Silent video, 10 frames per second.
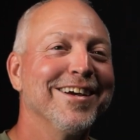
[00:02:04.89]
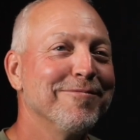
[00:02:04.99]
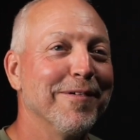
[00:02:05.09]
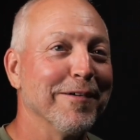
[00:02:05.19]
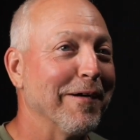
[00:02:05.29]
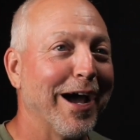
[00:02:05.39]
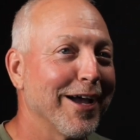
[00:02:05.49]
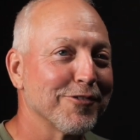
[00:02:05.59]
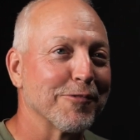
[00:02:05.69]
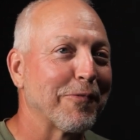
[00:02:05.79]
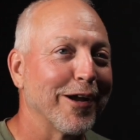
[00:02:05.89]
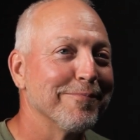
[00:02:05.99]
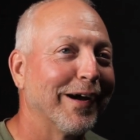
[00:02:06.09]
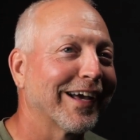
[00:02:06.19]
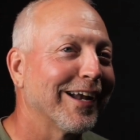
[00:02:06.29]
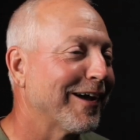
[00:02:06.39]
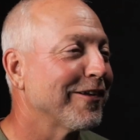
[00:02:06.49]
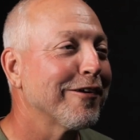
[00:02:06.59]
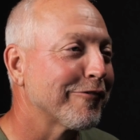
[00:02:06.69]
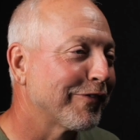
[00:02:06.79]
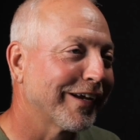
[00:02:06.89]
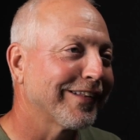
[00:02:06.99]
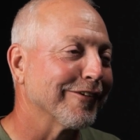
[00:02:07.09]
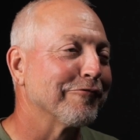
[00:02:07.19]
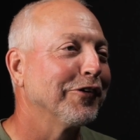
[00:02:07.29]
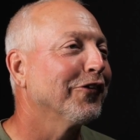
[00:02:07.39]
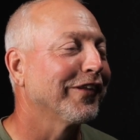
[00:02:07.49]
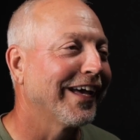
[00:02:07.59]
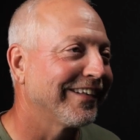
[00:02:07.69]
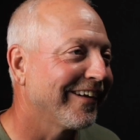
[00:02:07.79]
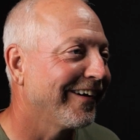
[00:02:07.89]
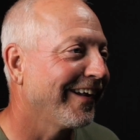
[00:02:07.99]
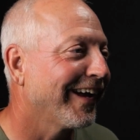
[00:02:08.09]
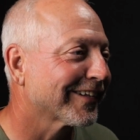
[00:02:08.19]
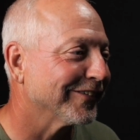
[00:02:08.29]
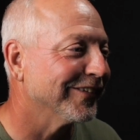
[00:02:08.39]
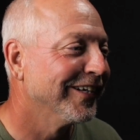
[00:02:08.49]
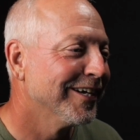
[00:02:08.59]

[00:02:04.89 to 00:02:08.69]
My eyes were probably bugging out. I'll never forget the feel of that pterodactyl.